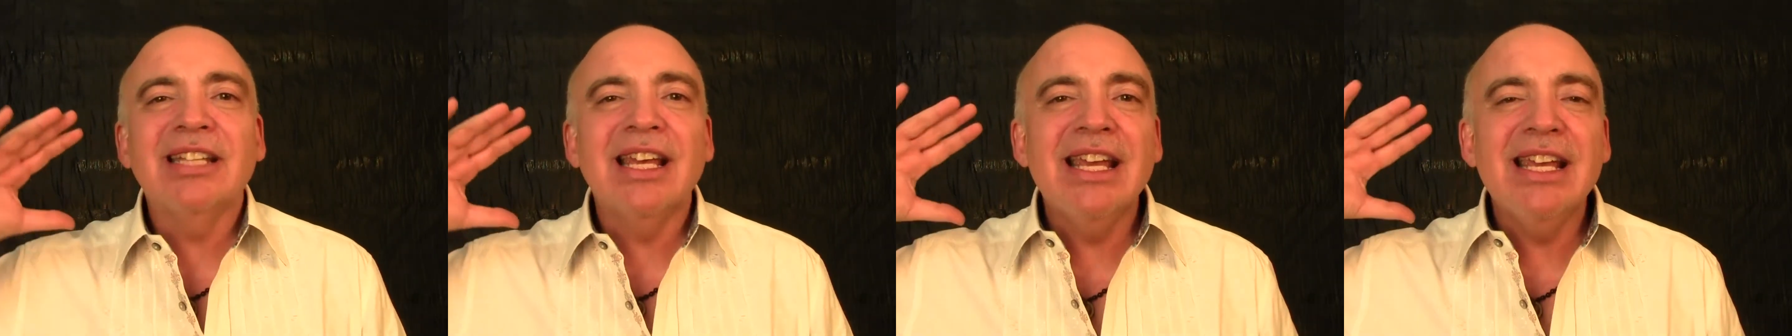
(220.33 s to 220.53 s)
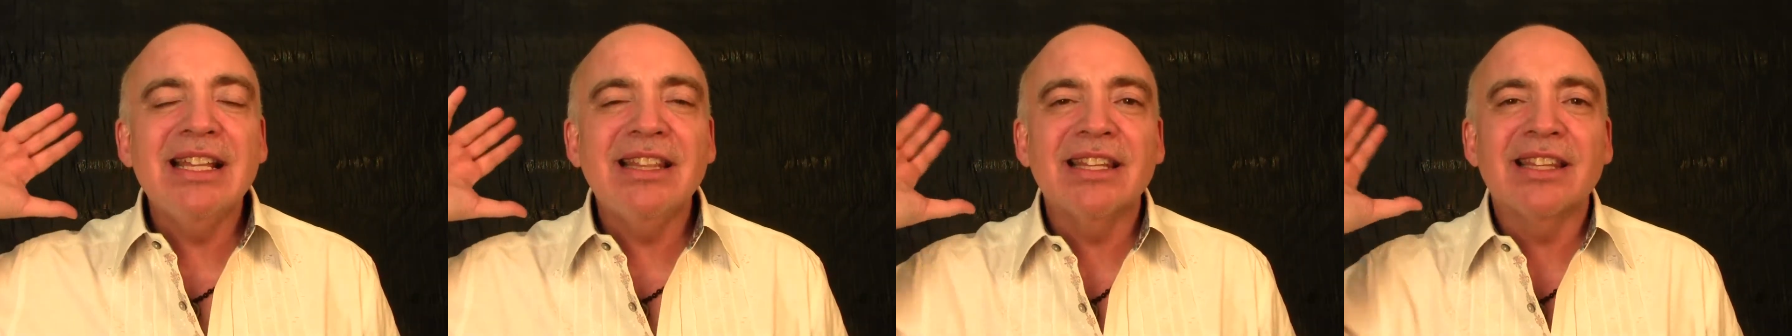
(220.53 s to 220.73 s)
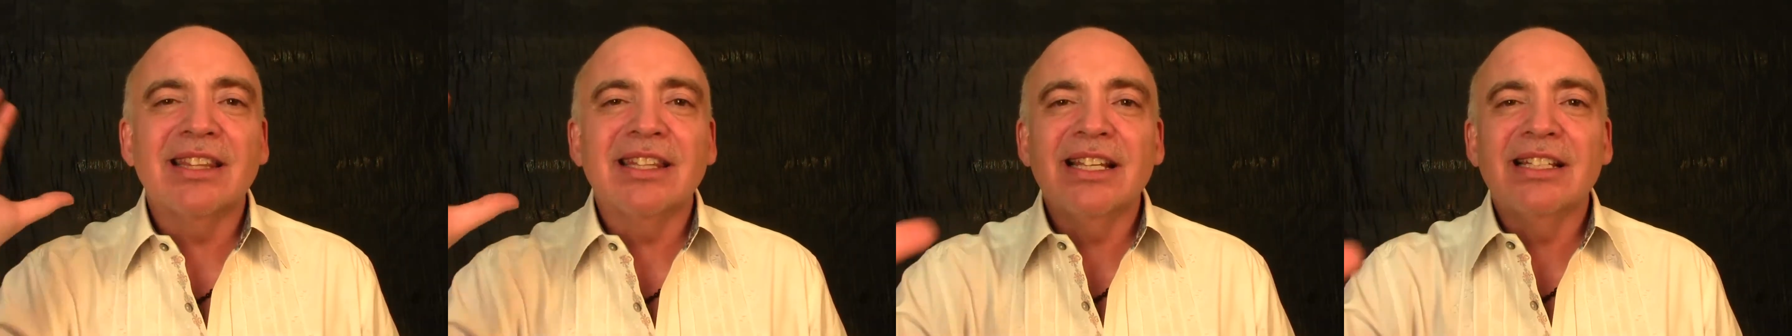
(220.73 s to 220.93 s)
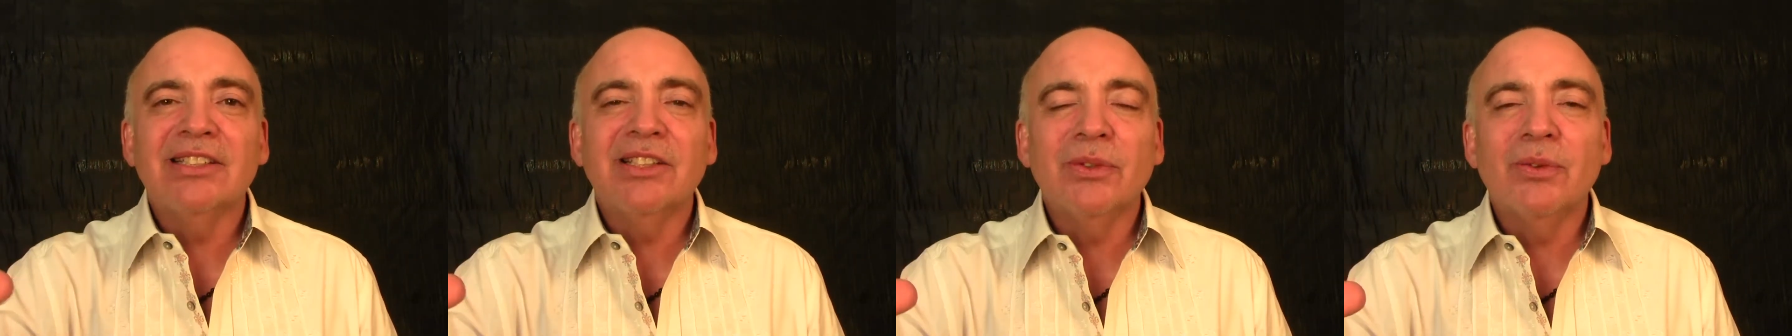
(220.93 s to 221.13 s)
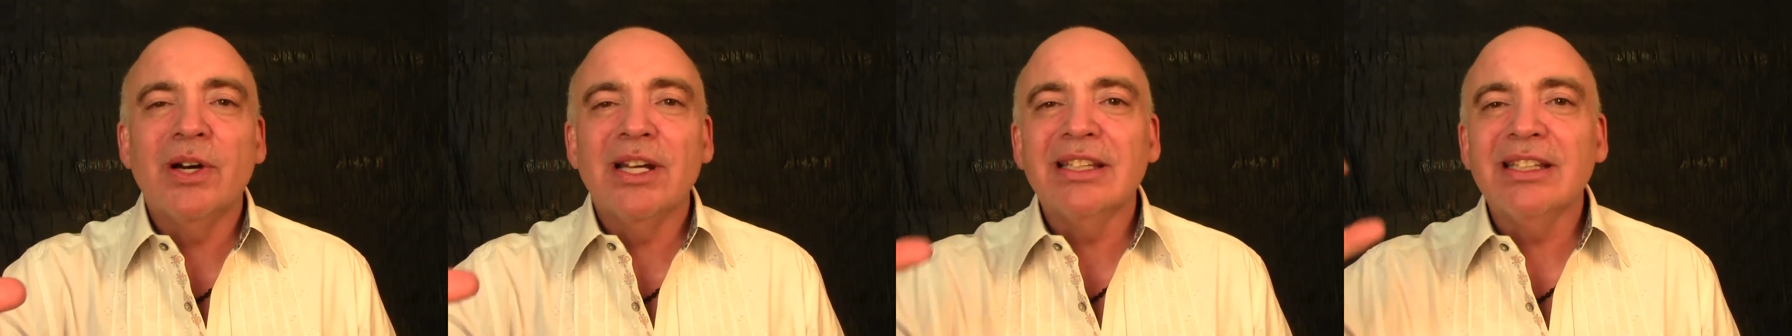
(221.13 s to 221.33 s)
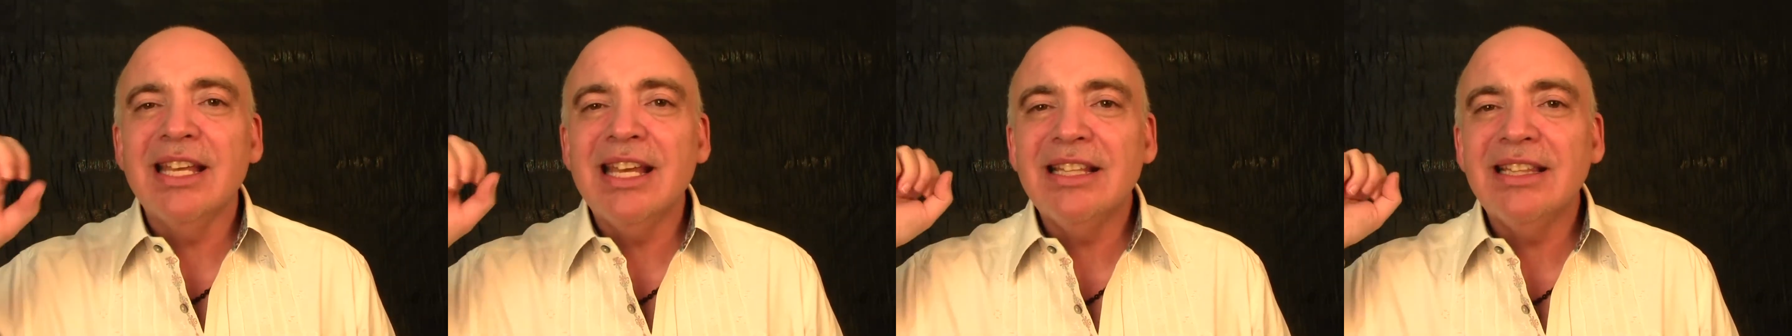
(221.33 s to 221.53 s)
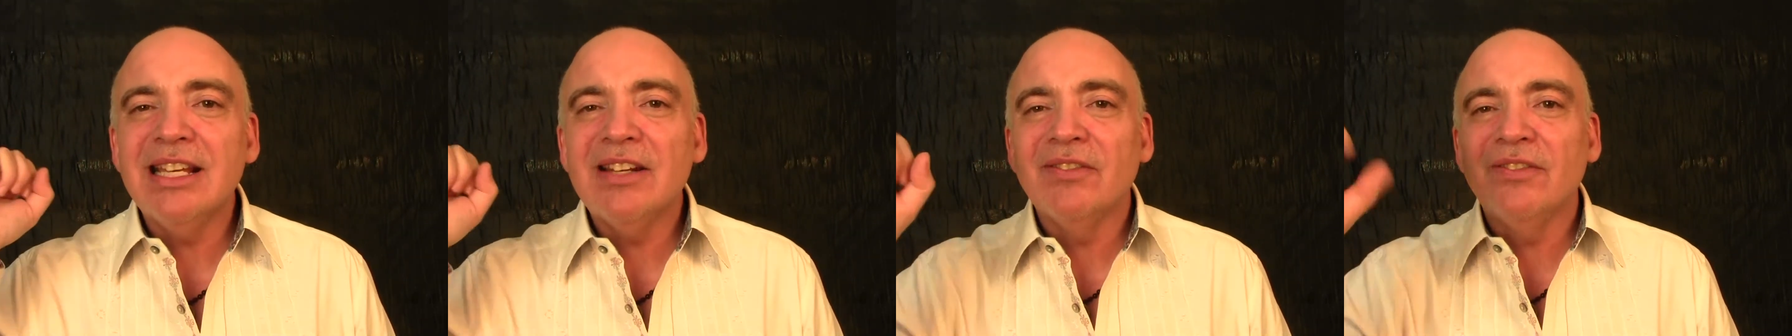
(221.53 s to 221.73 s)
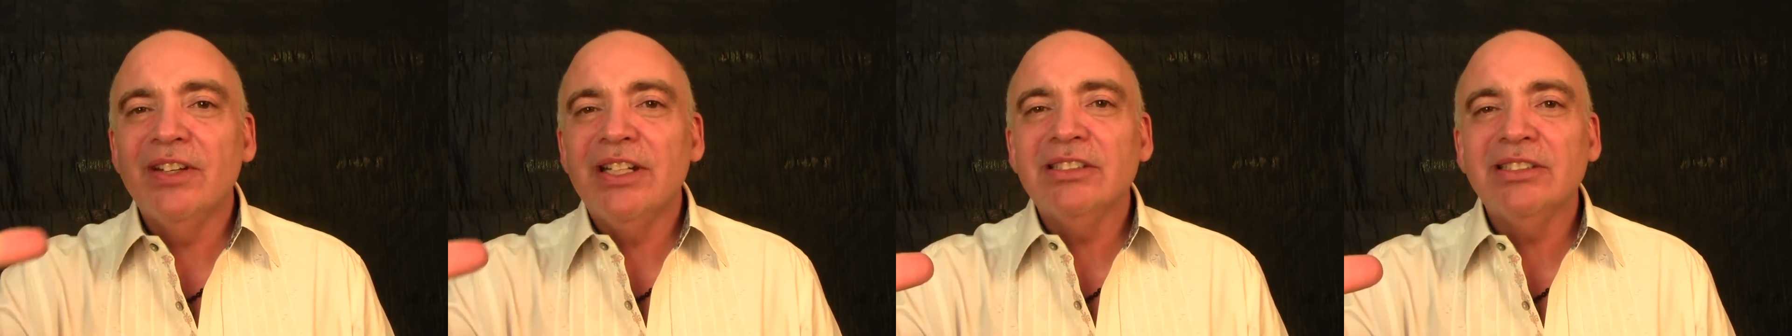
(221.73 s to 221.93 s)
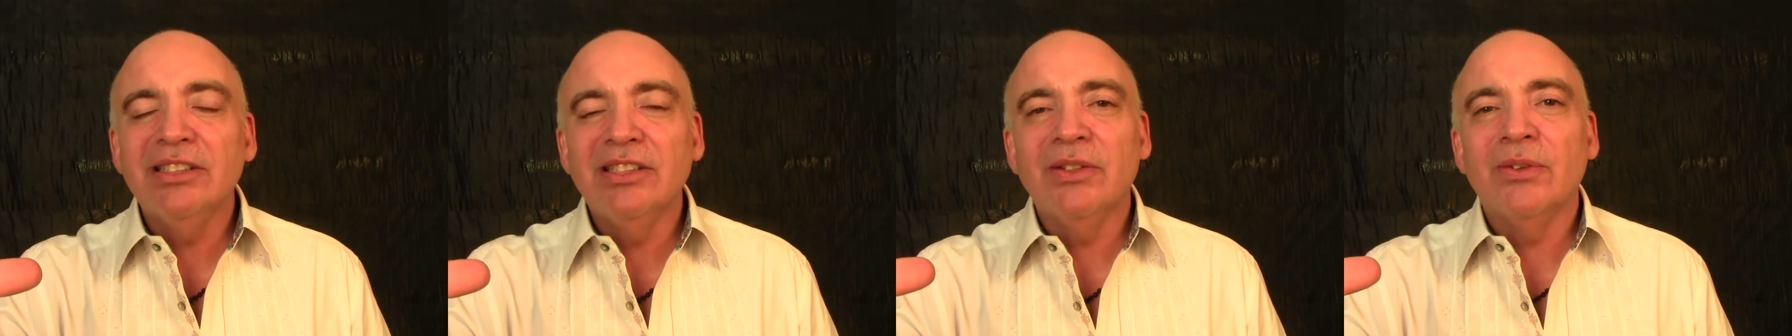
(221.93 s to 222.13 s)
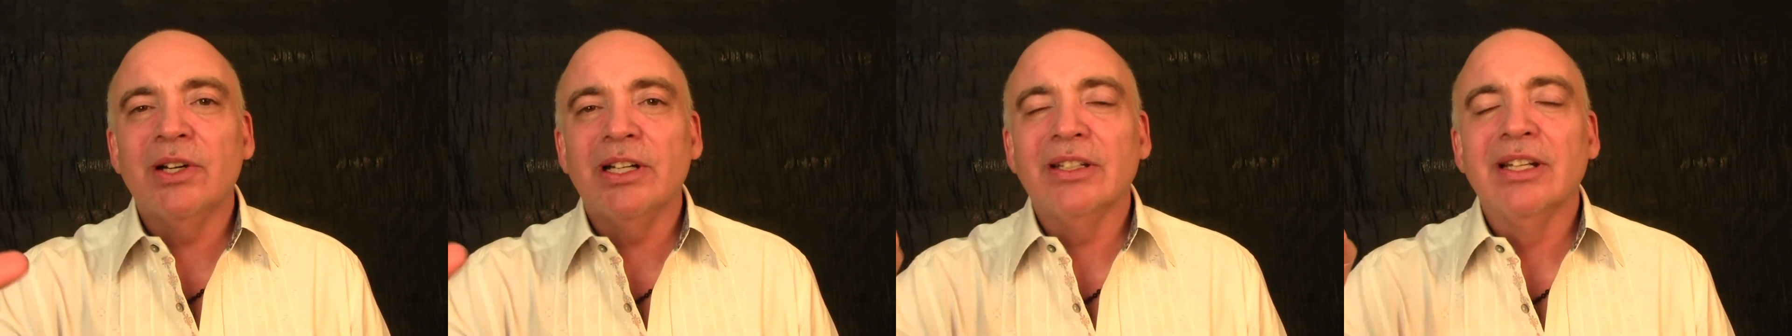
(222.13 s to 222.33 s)
take the things you want, take that vision
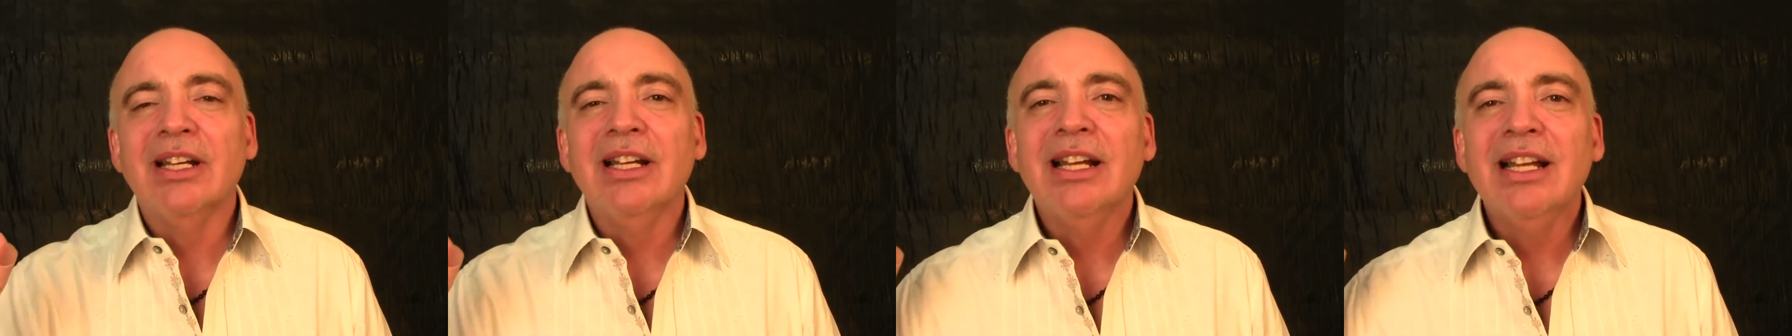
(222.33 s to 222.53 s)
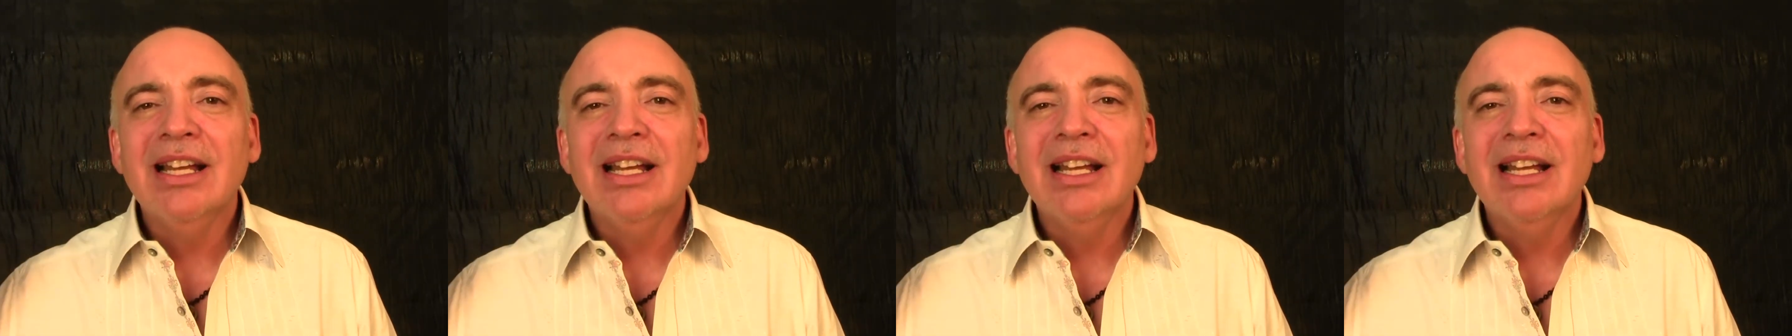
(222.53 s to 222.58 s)
you want,